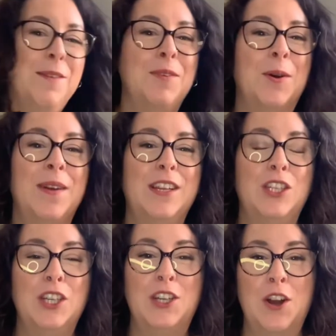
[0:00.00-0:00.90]
going
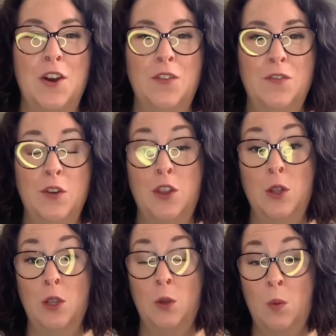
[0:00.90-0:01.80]
to go for the
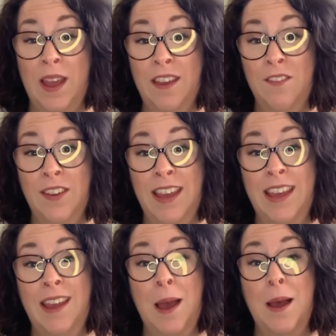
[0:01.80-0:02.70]

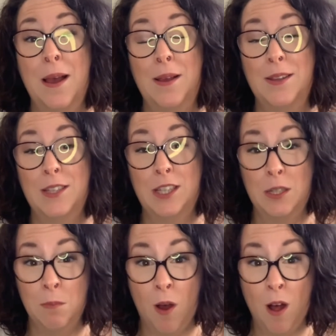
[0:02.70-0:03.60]
Loewe
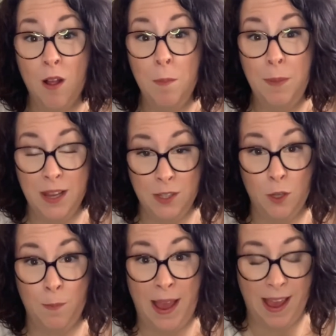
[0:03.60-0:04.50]
small puzzle
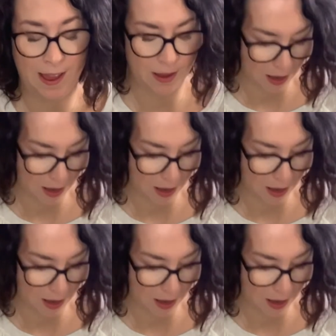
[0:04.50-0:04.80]
bag.